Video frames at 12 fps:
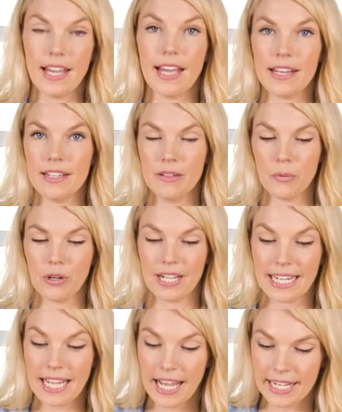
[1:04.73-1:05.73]
then we're going
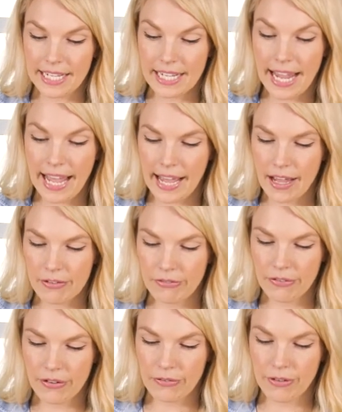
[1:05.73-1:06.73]
to cut it in
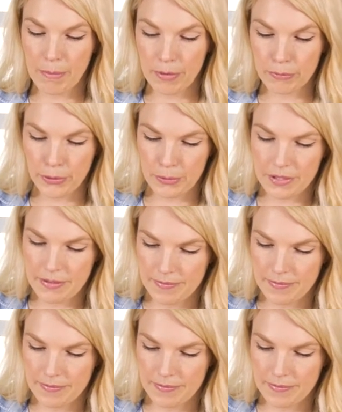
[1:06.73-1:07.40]
half from the root.